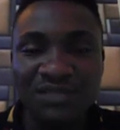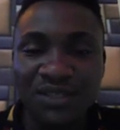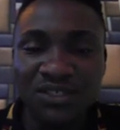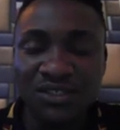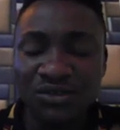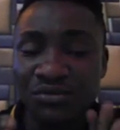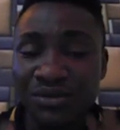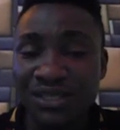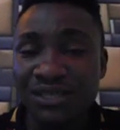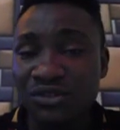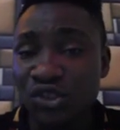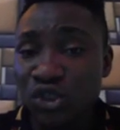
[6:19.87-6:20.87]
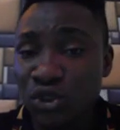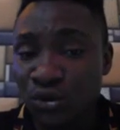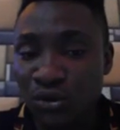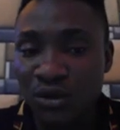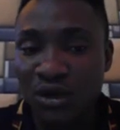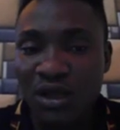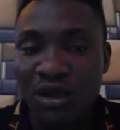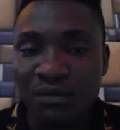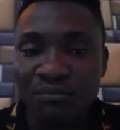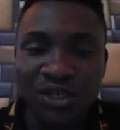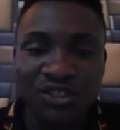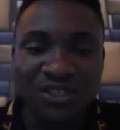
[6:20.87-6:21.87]
This page is already on Google,
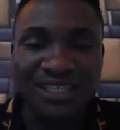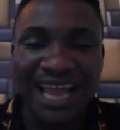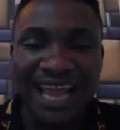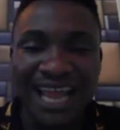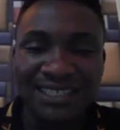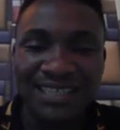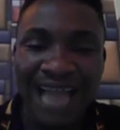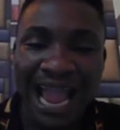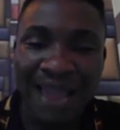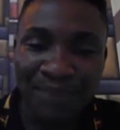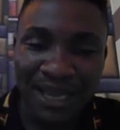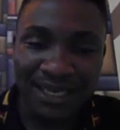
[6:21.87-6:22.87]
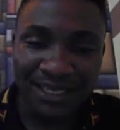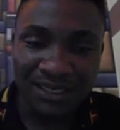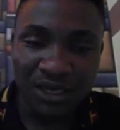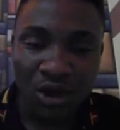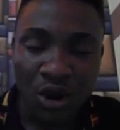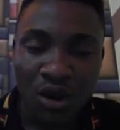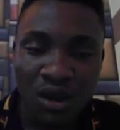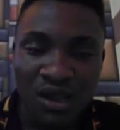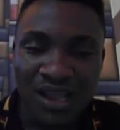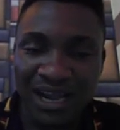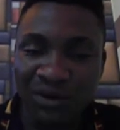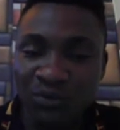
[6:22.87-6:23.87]
but it's just that I did hyperlink
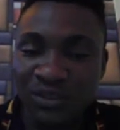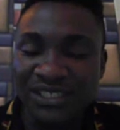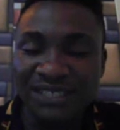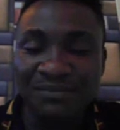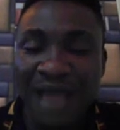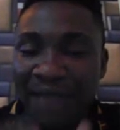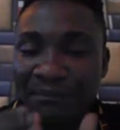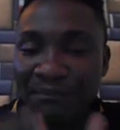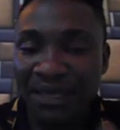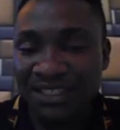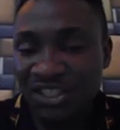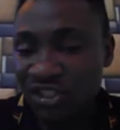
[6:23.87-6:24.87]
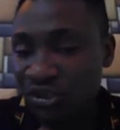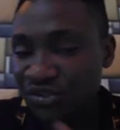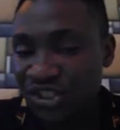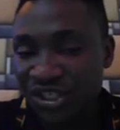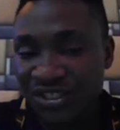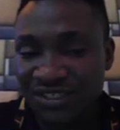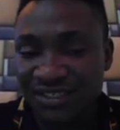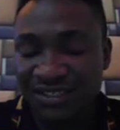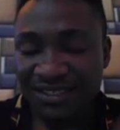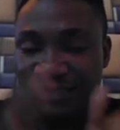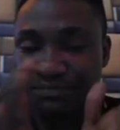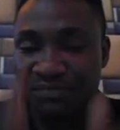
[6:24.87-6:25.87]
and which I made some changes
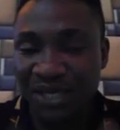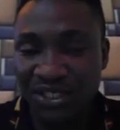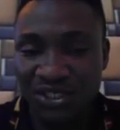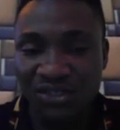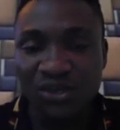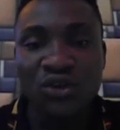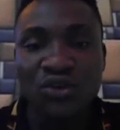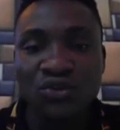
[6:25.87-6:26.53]
in the page.